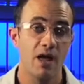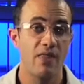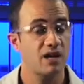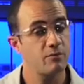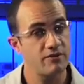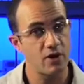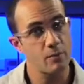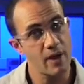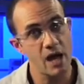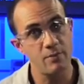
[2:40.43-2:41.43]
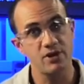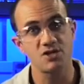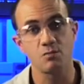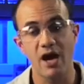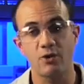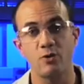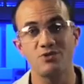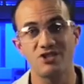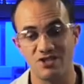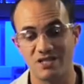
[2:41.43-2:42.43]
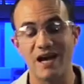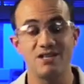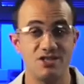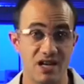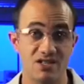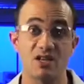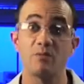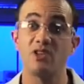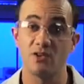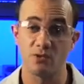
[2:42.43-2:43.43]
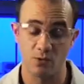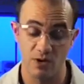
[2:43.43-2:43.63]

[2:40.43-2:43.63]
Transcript: And that can be very bad because microbes could digest some of the other